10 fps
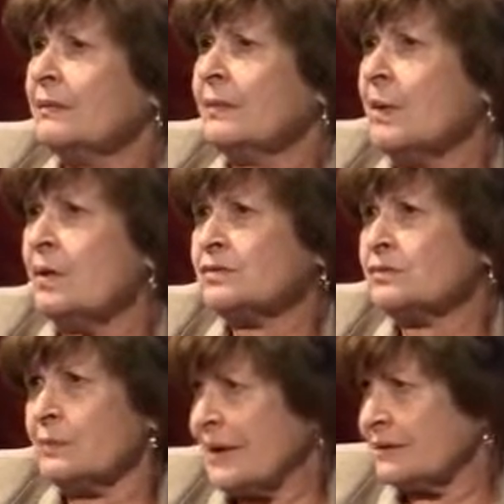the
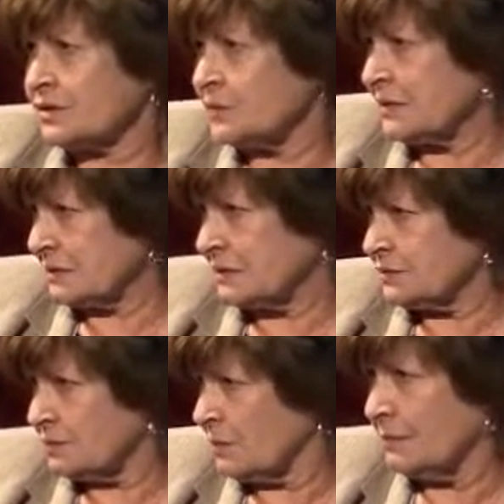post-traumatic stress
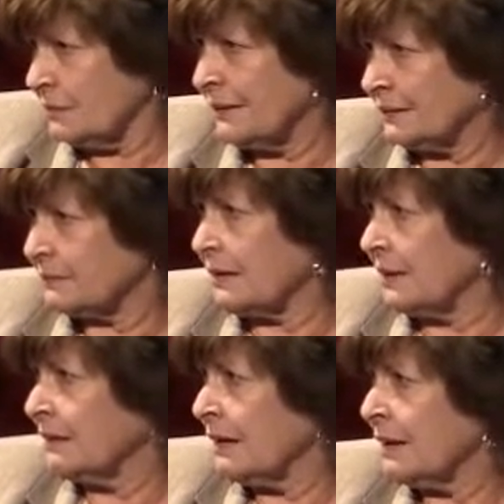syndrome that
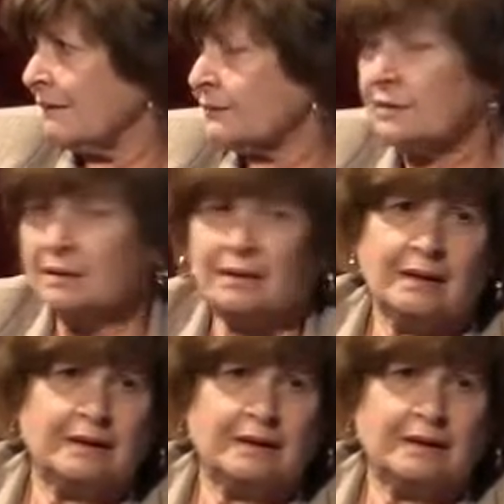they have to